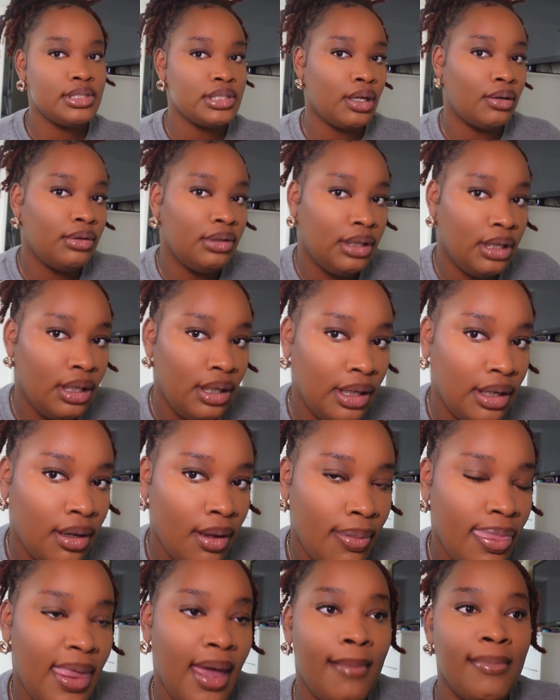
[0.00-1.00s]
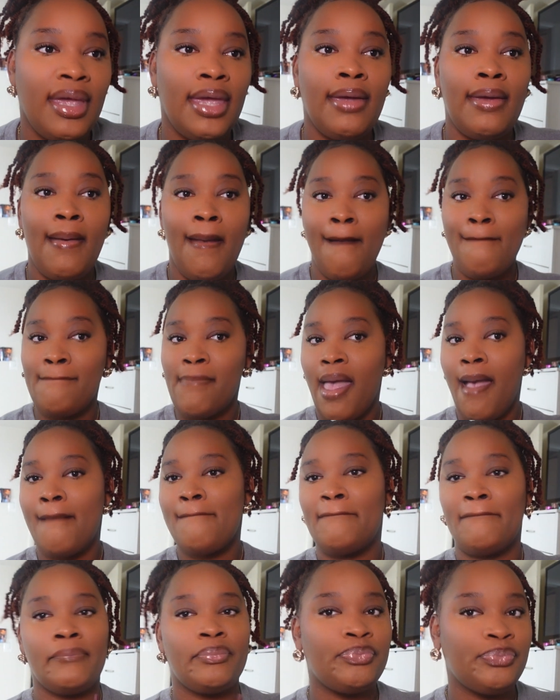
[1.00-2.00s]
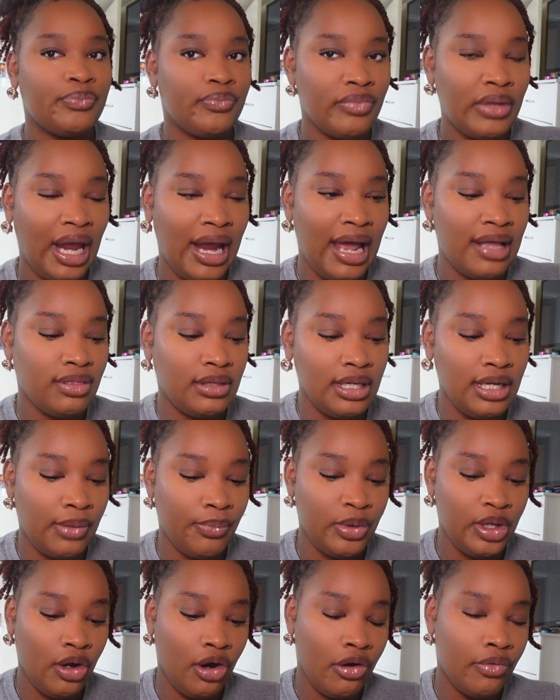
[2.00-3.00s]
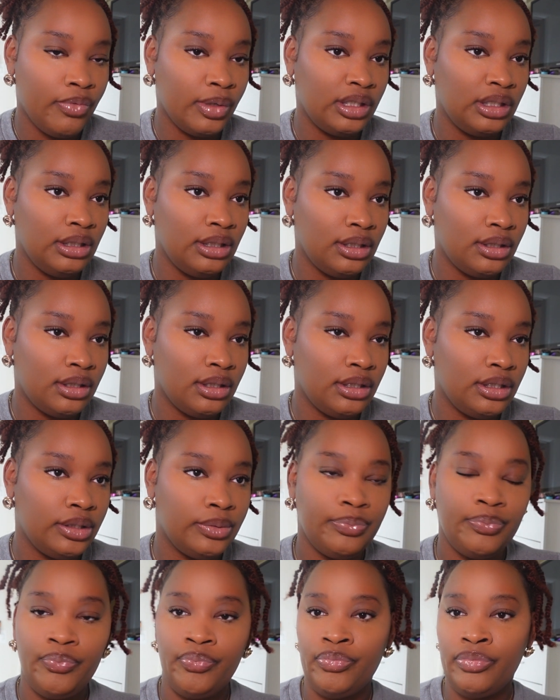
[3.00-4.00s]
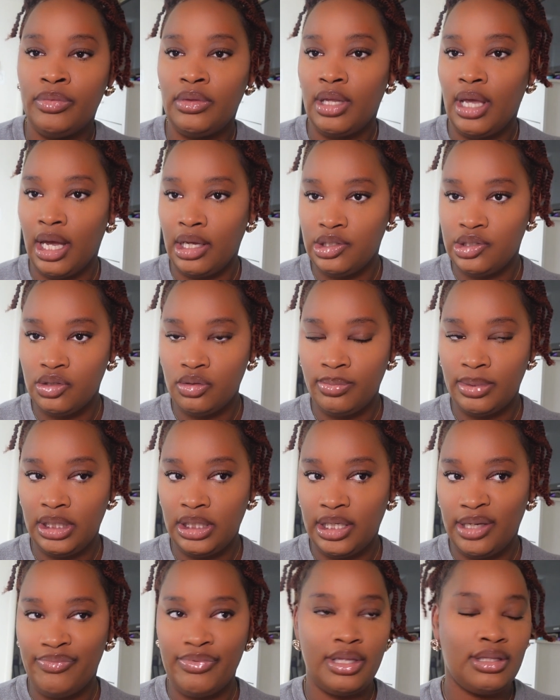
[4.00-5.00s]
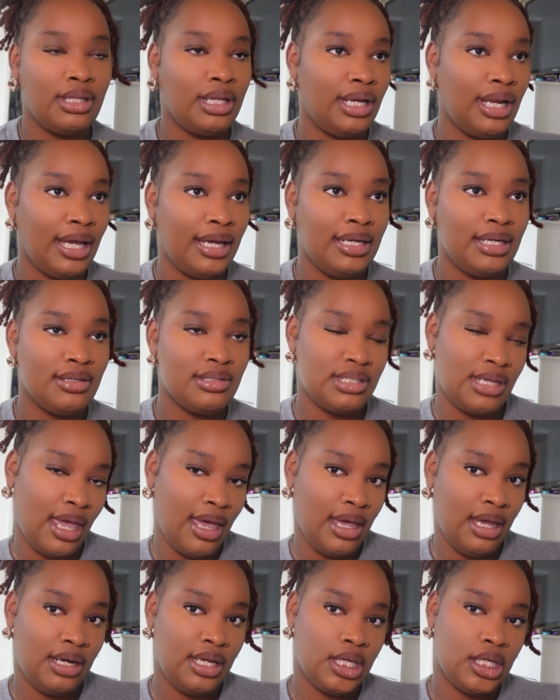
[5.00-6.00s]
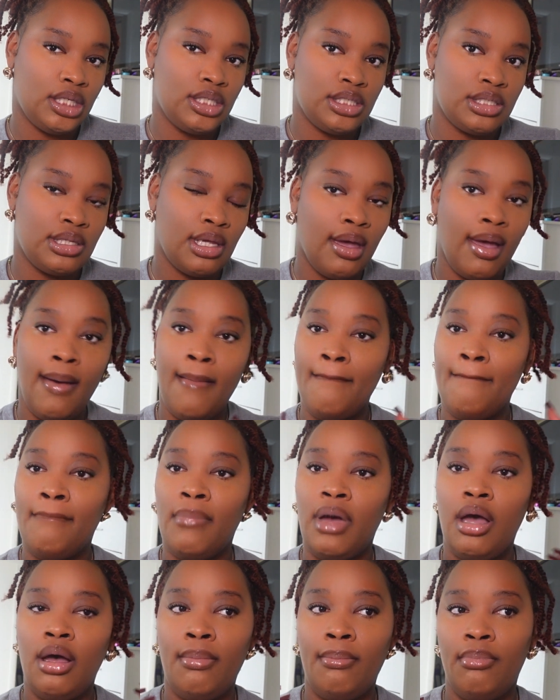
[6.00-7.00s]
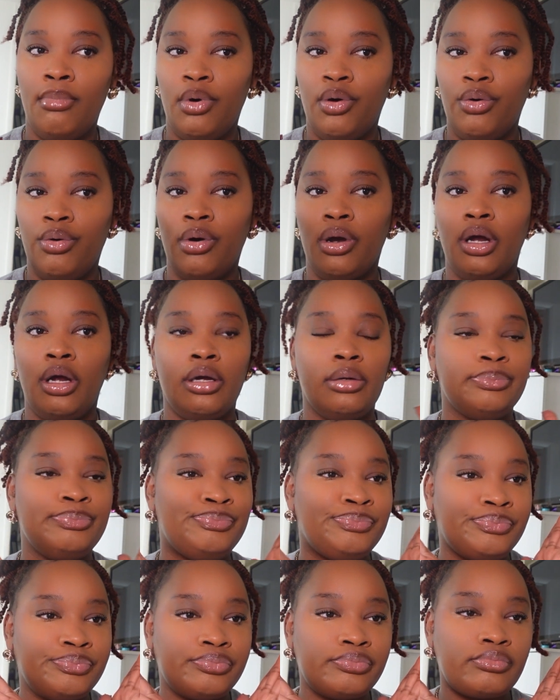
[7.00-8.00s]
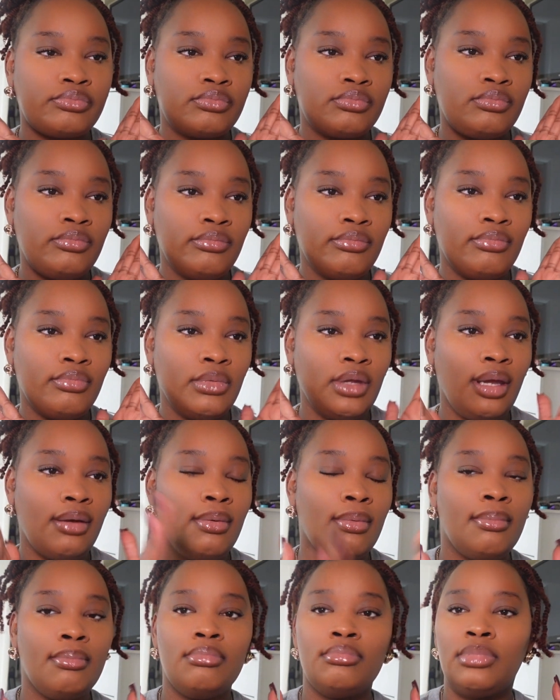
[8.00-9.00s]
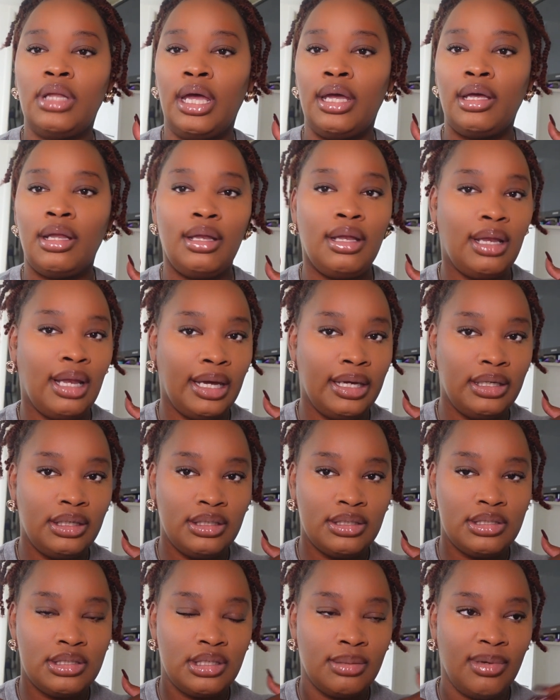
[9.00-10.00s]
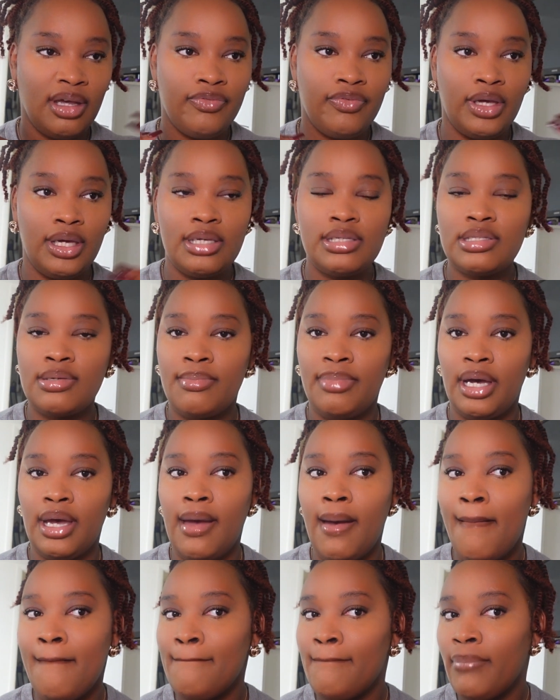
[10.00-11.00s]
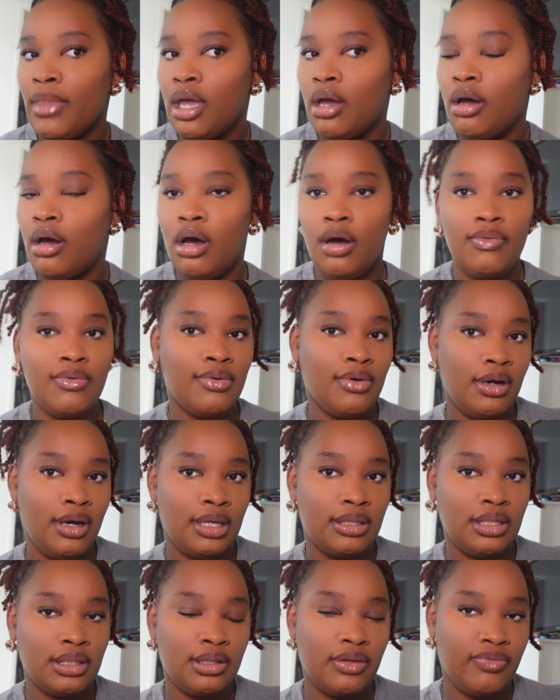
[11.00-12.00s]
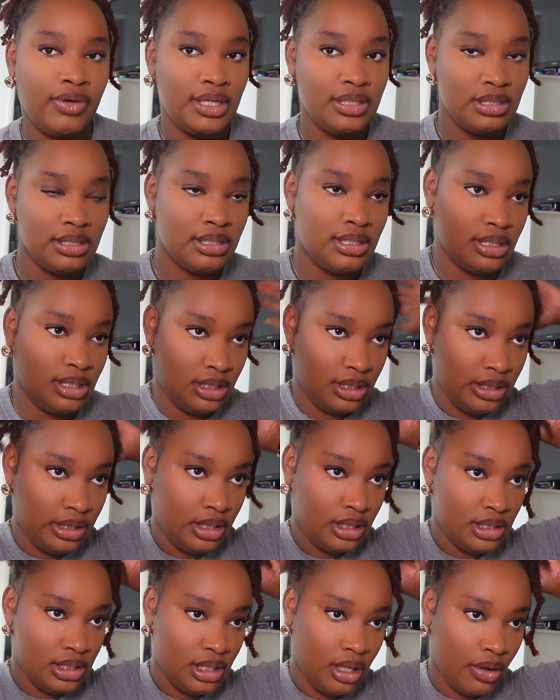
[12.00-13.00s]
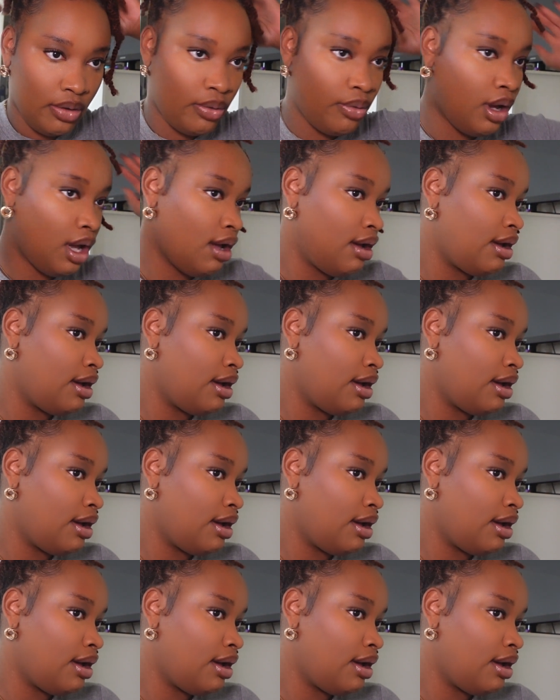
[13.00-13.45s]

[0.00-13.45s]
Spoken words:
so look, I mean, I think we already look good. I do believe that the light is adding some more like lightness to my face, but overall, I think the face looks good. So